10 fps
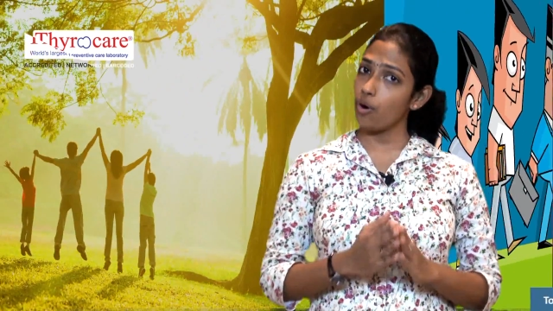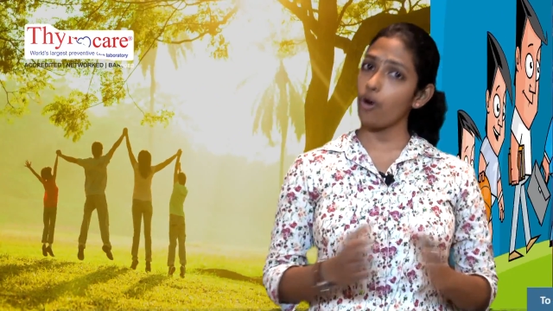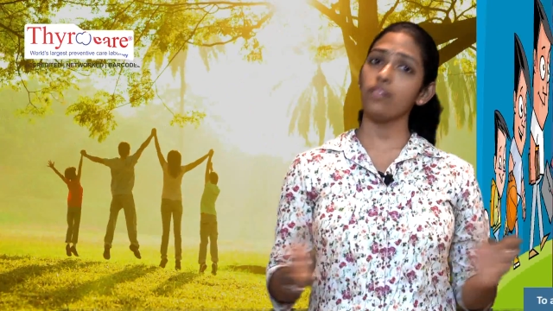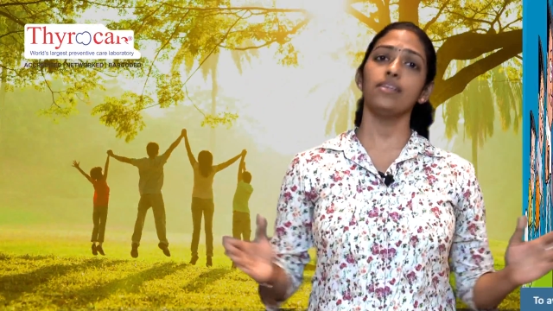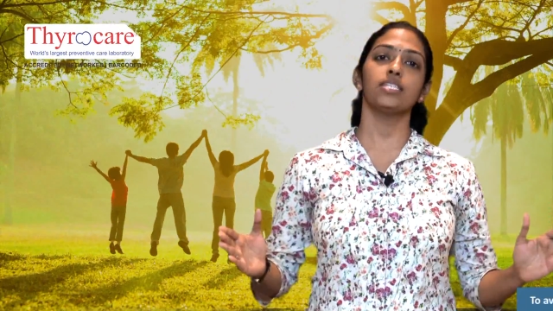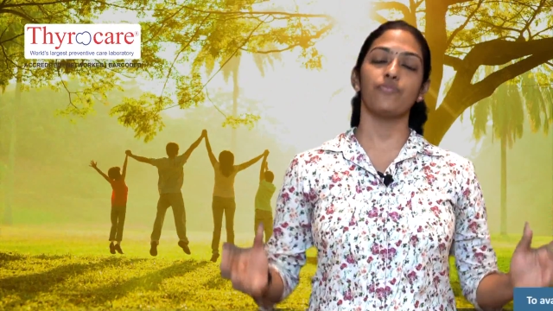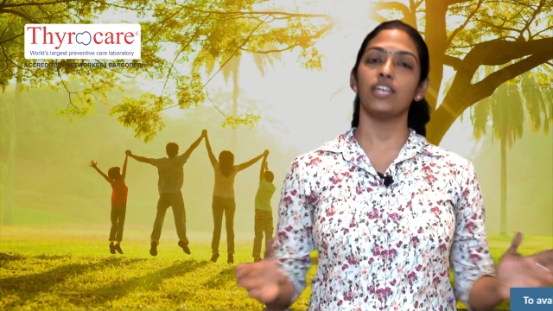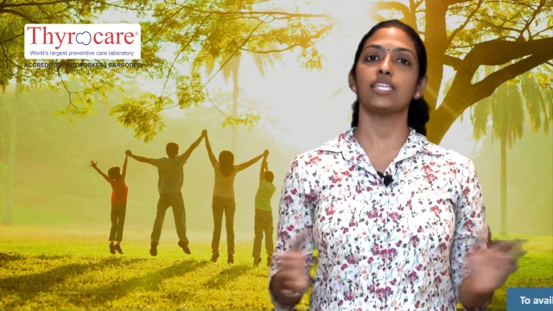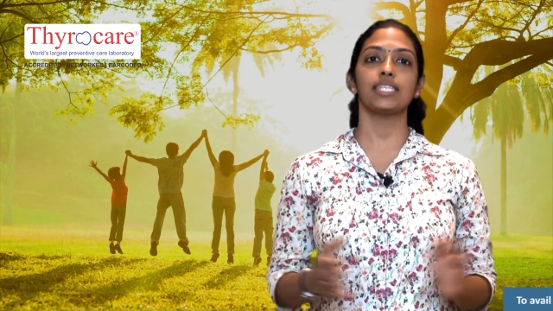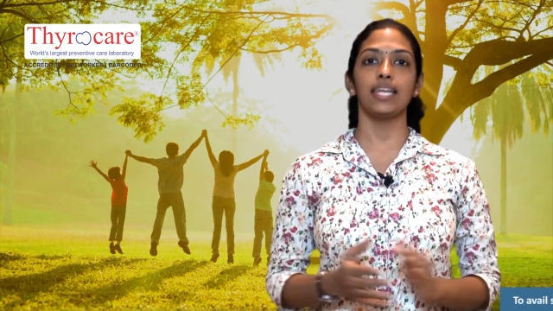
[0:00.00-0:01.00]
Through all these
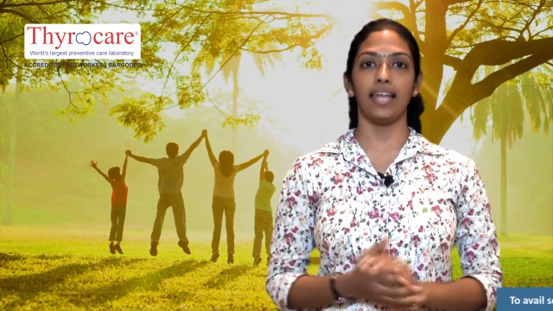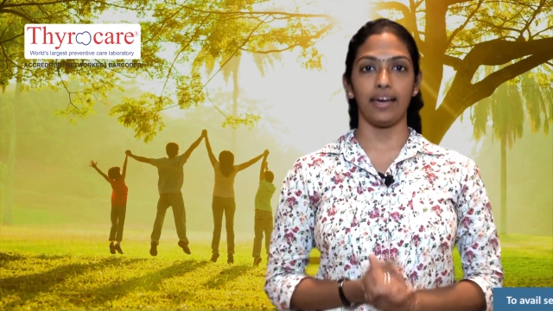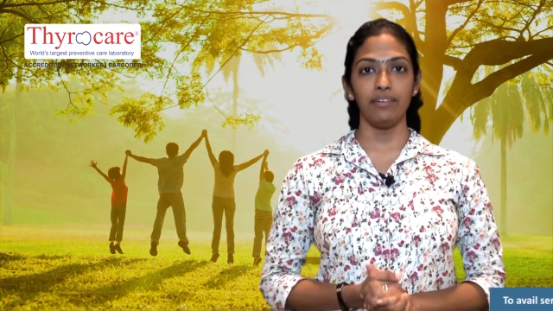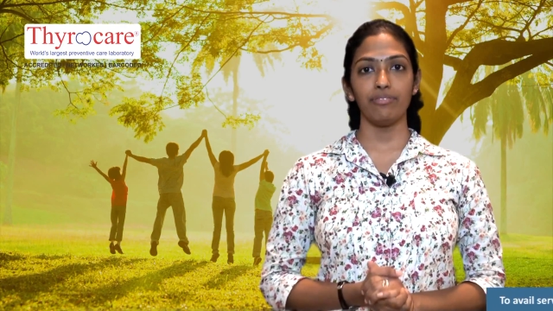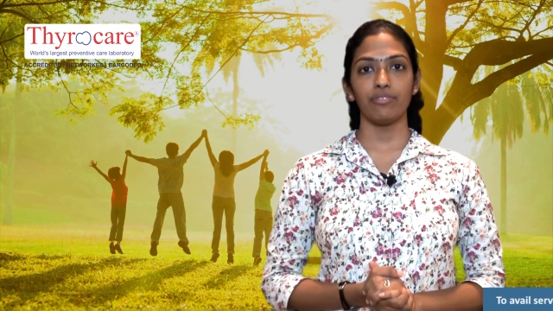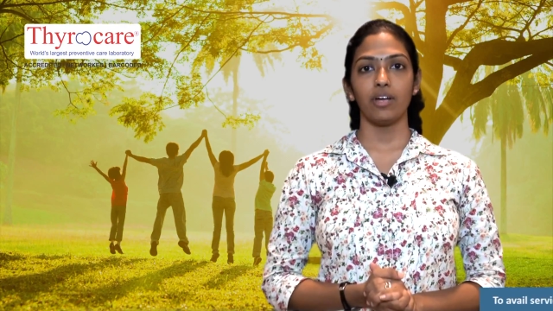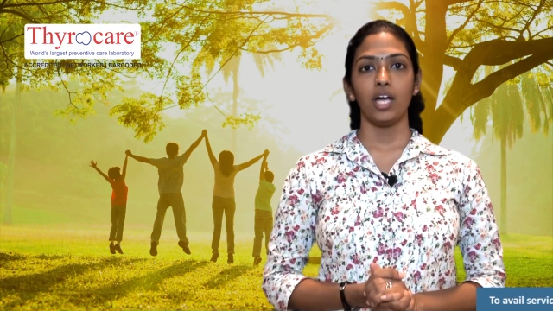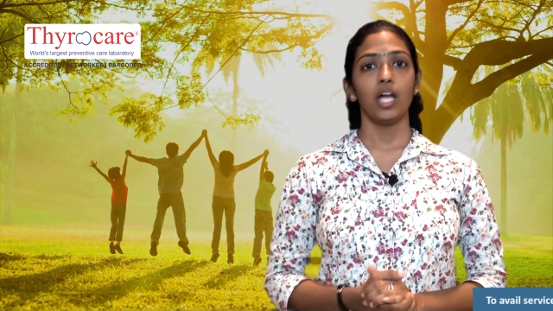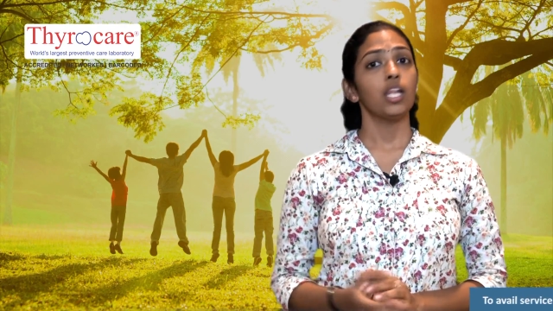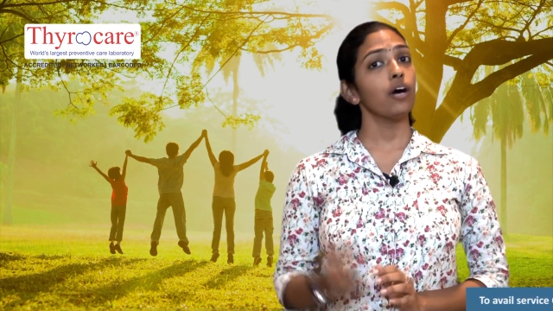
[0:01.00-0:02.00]
phases in life,
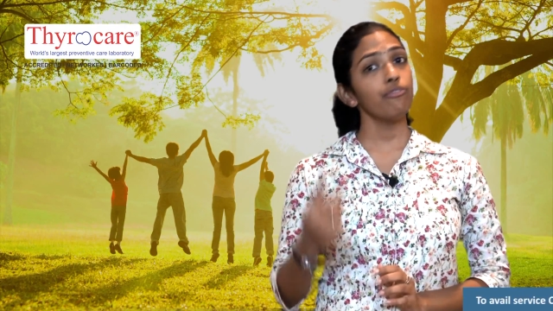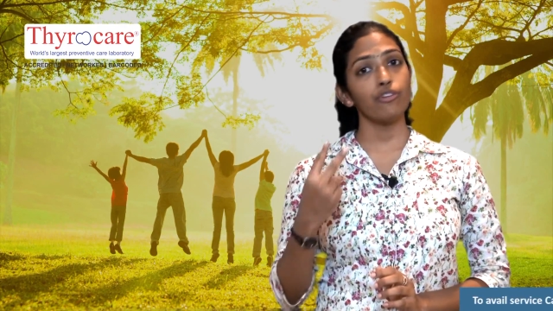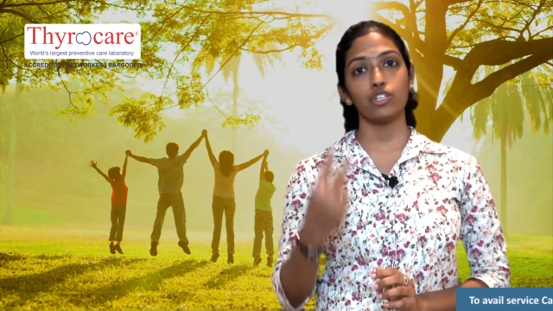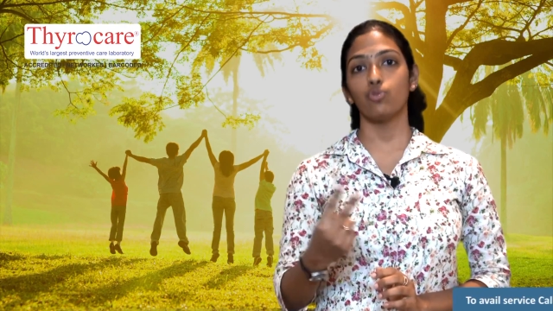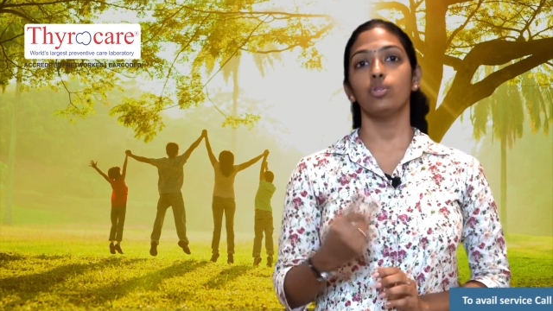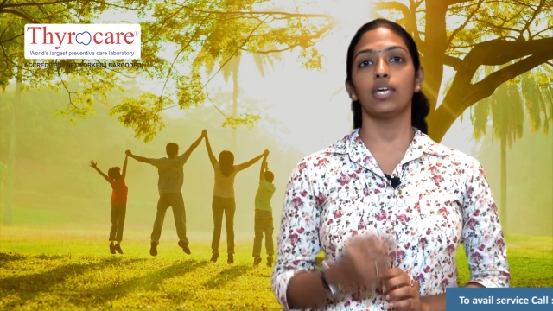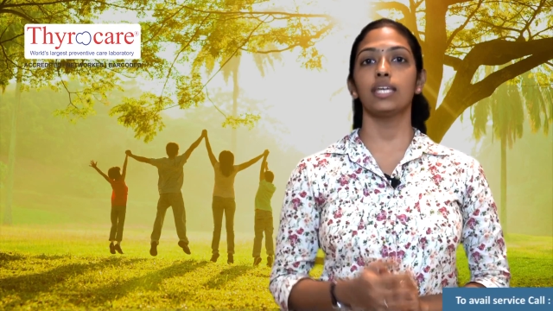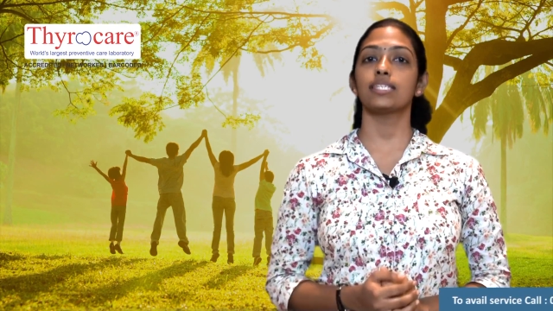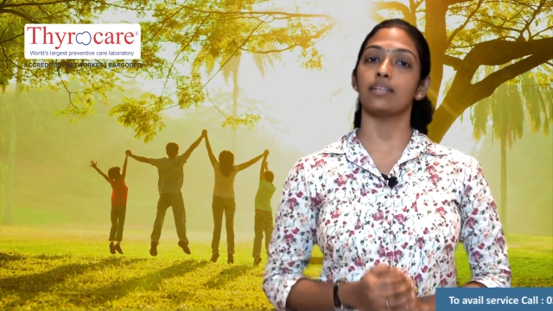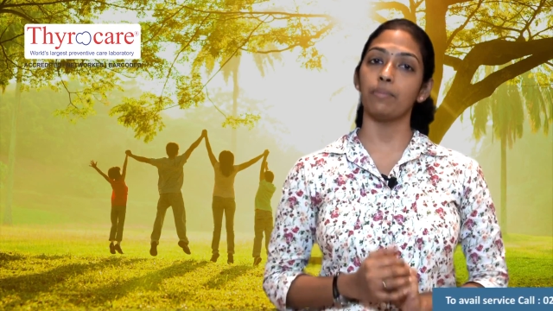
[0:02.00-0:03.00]
Love for two
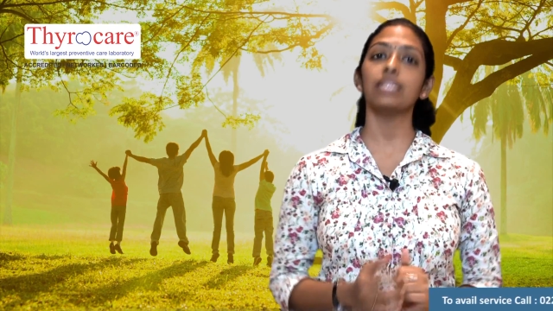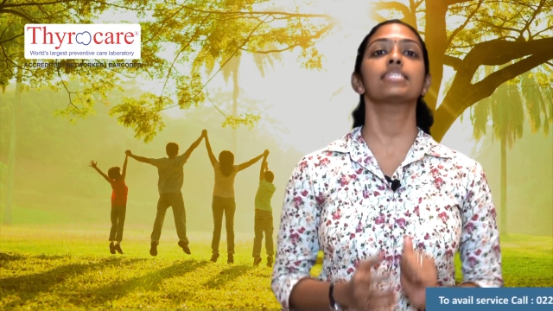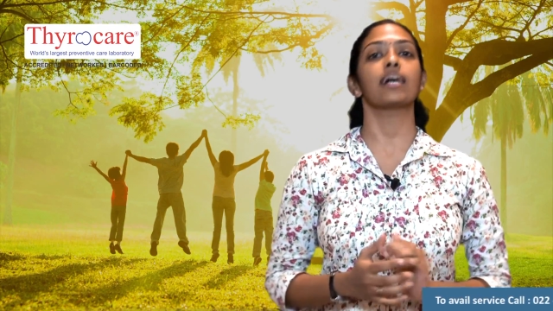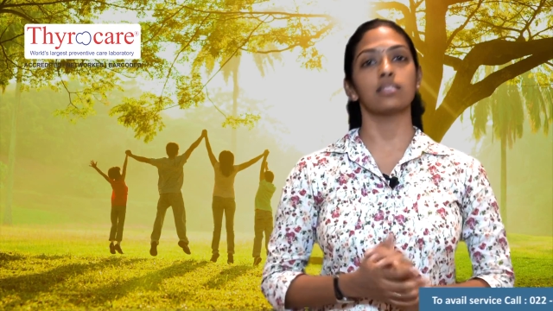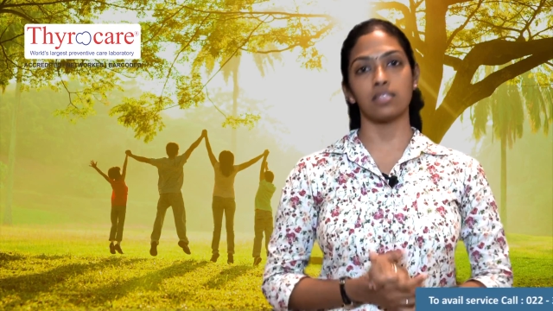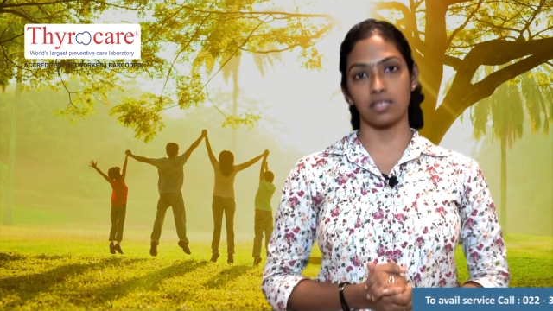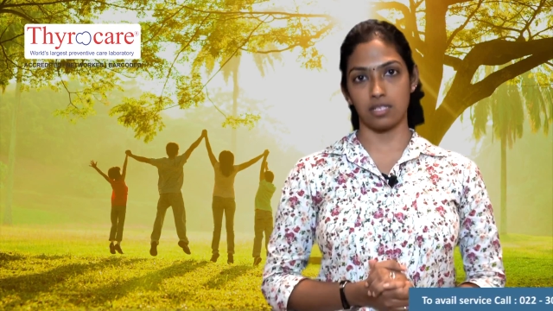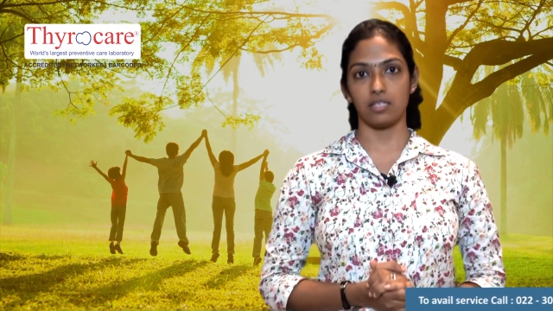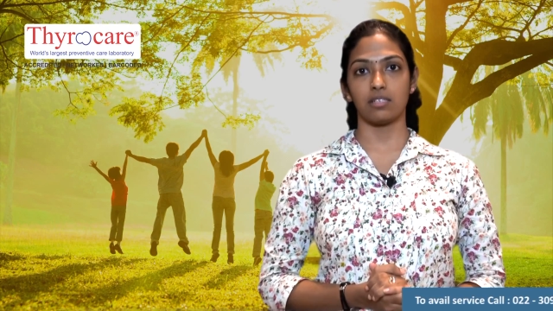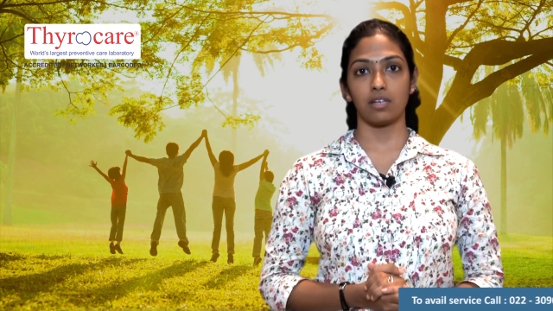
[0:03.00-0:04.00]
things remains
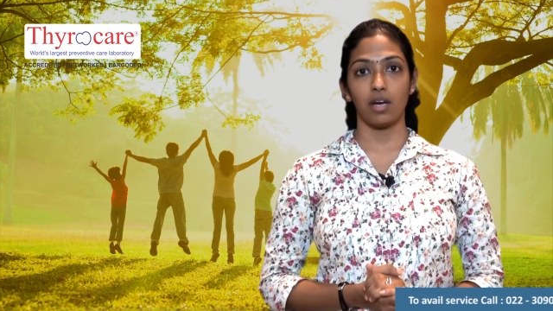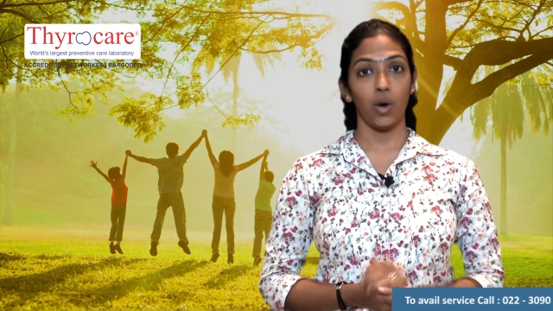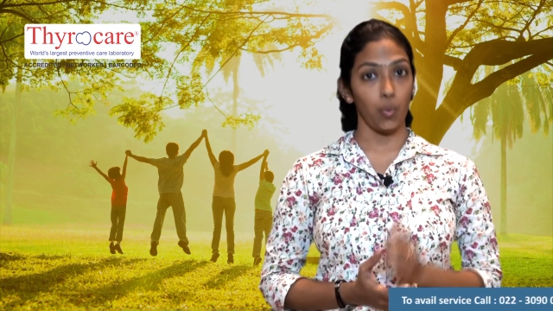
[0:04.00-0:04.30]
consistent.